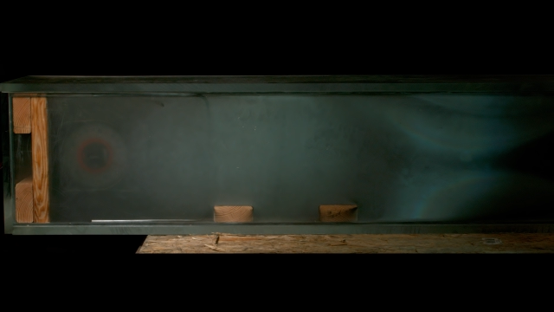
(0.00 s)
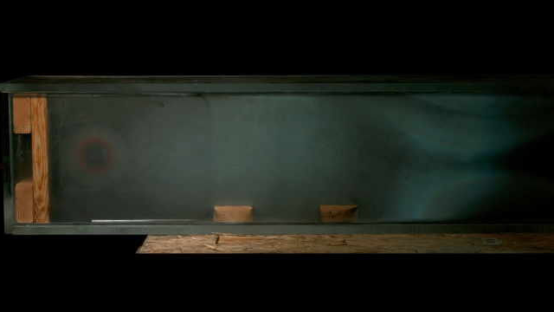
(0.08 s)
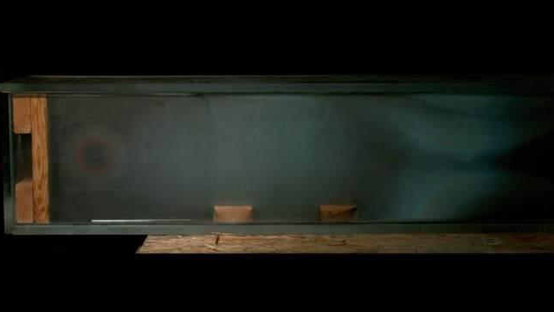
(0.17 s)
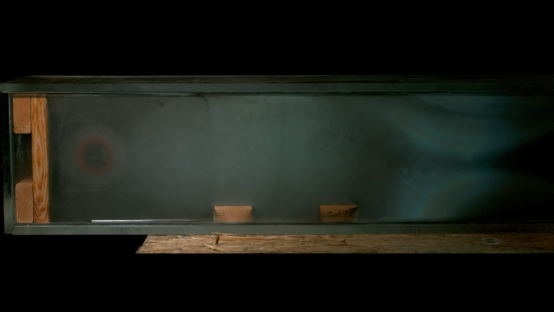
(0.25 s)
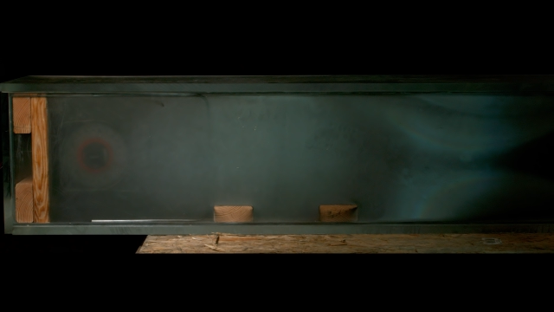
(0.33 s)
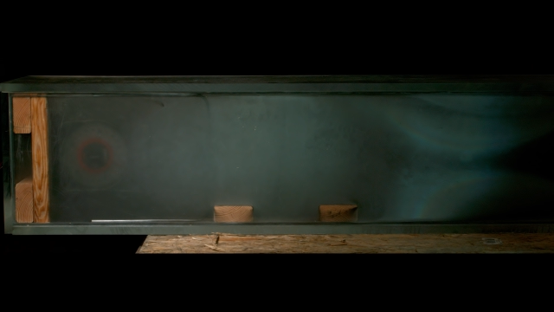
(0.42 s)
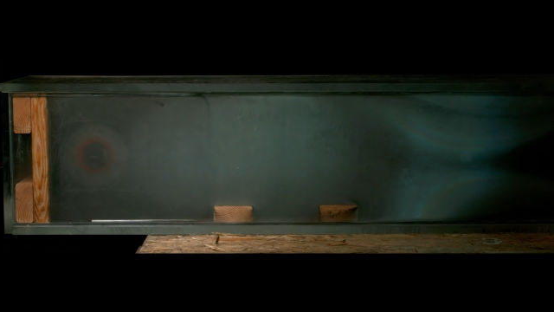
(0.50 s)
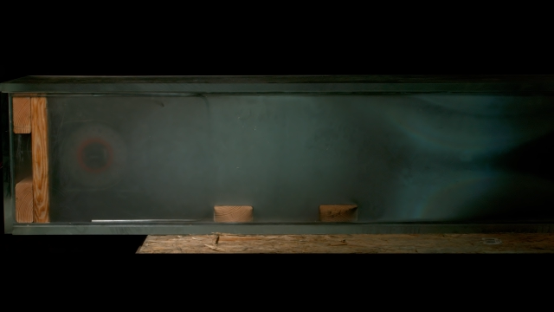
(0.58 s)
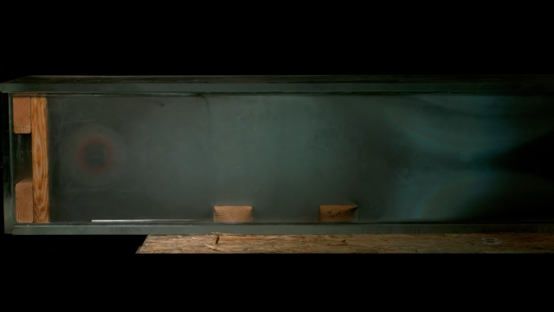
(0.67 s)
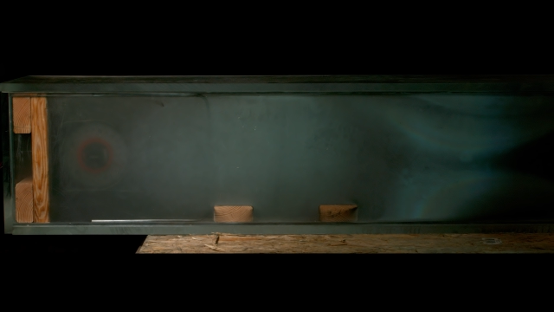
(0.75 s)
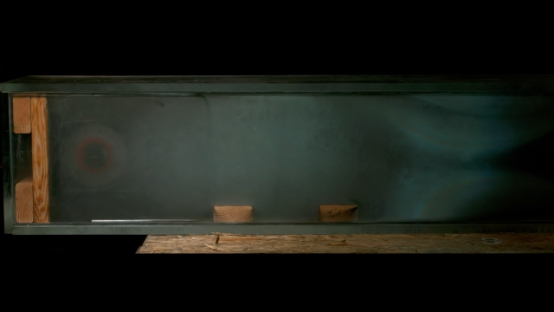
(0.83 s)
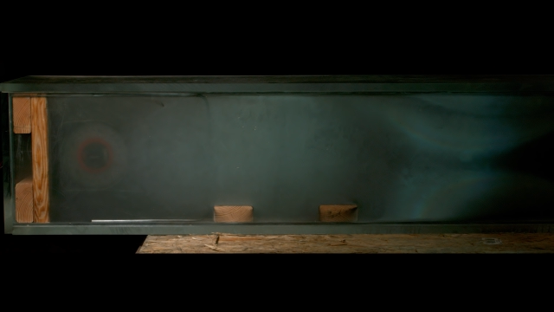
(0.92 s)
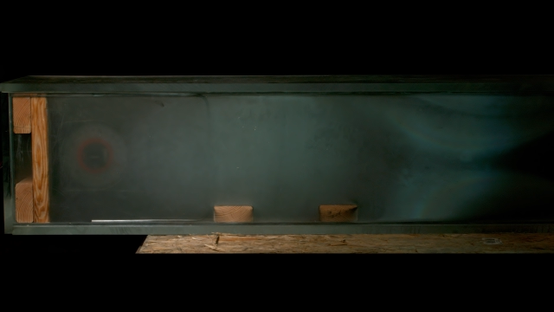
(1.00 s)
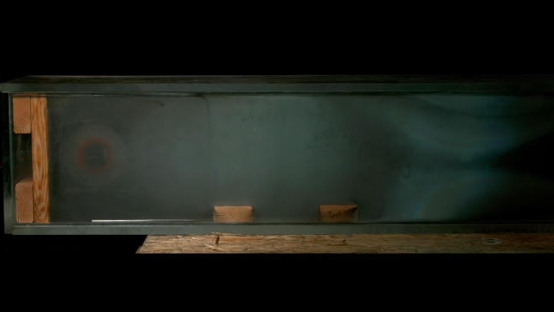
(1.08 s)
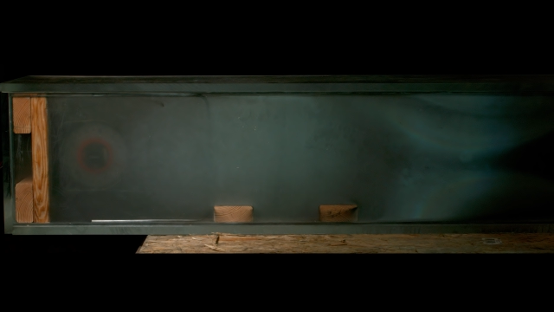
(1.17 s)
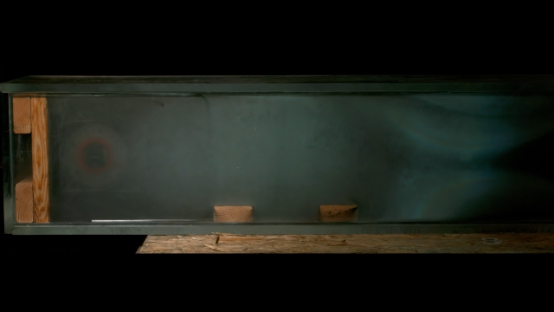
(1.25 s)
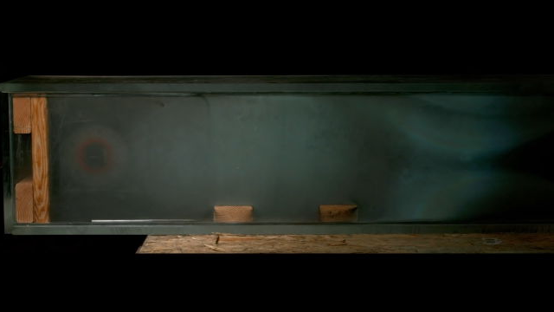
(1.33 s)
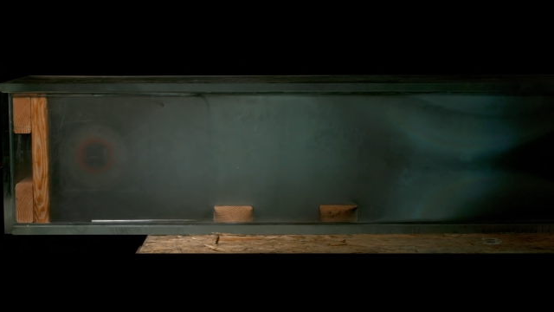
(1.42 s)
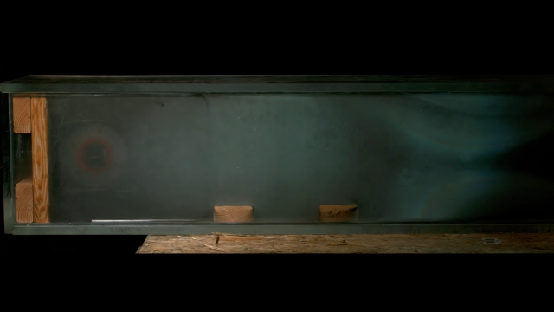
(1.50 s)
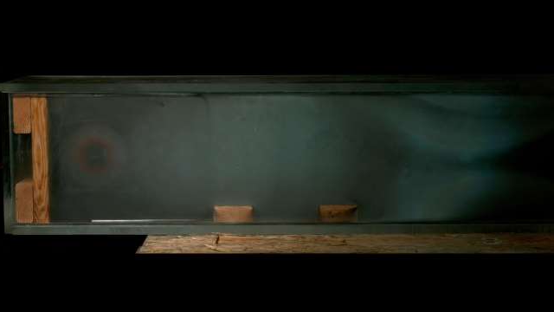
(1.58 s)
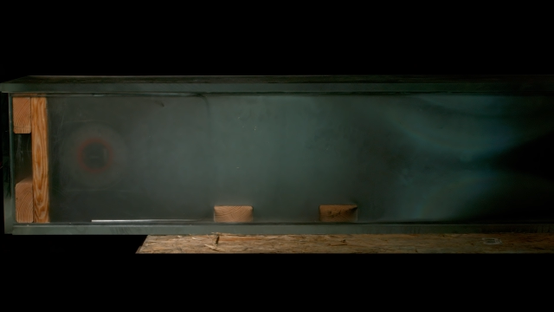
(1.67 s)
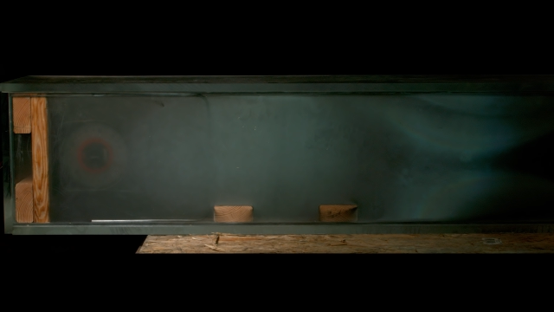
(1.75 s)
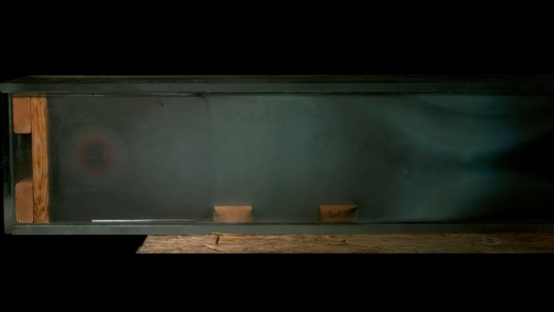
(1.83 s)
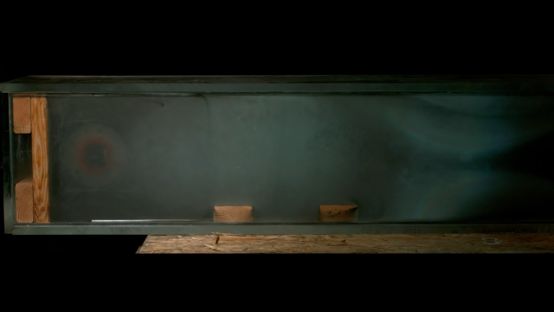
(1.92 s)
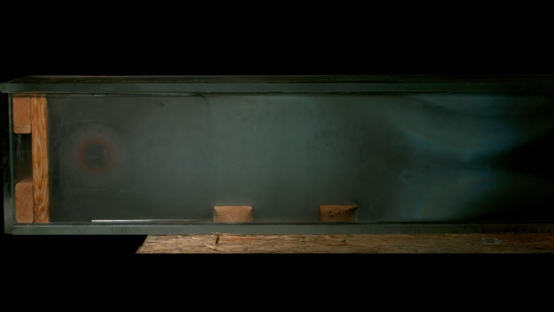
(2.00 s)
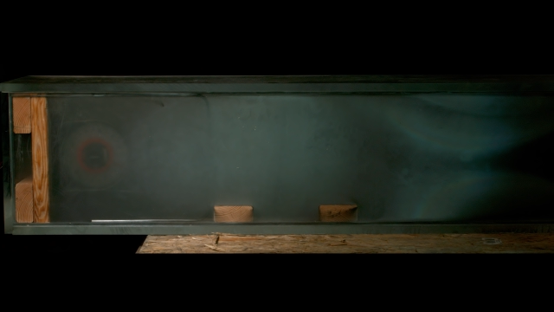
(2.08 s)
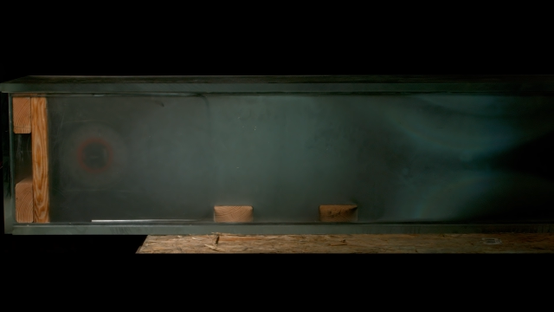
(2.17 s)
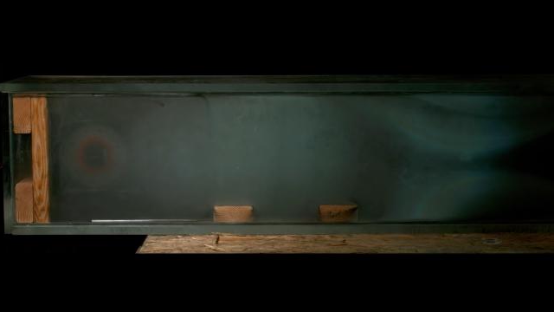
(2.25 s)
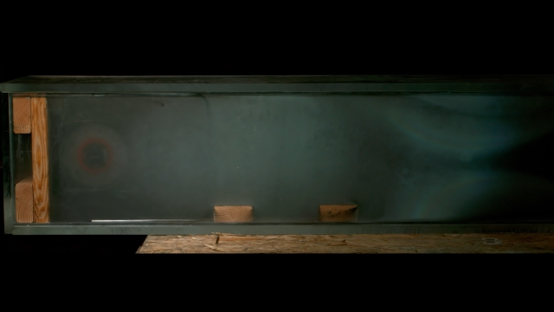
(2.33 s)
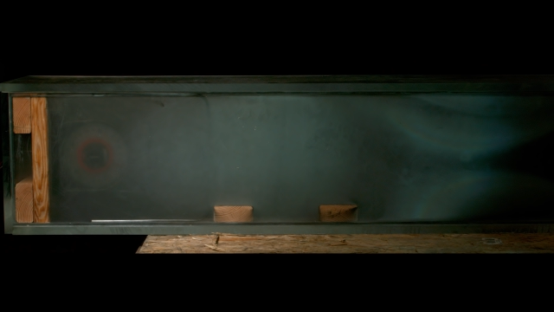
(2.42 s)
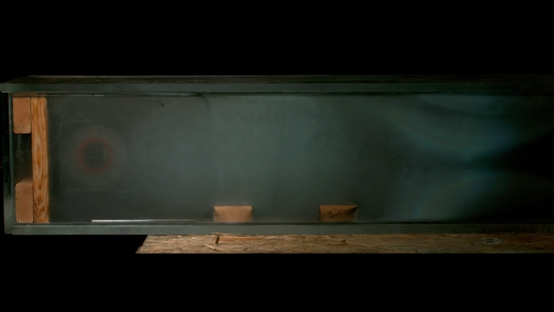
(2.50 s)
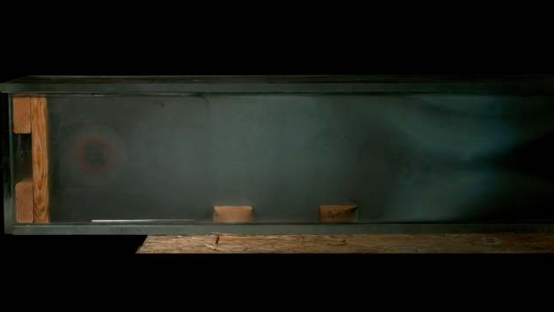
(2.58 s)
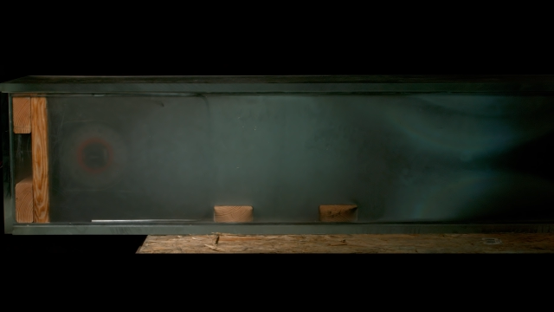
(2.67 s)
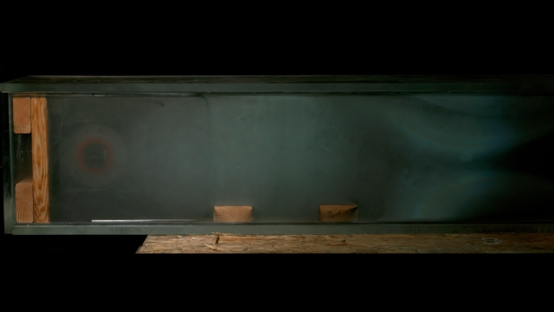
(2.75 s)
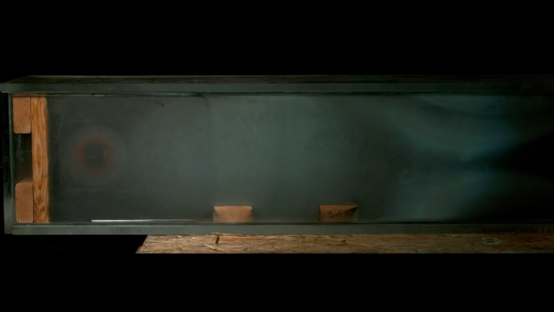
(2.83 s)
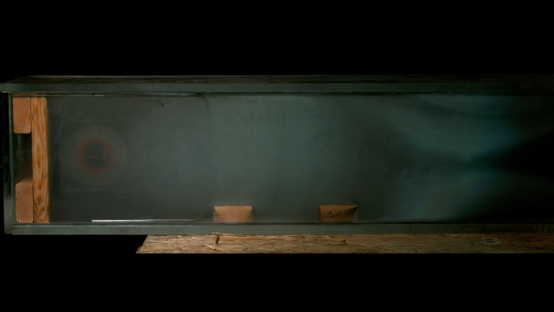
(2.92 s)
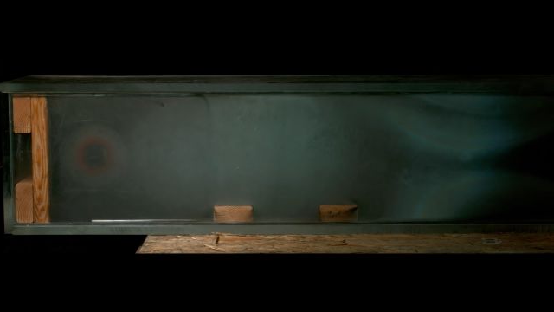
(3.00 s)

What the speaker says: (no speaker visible)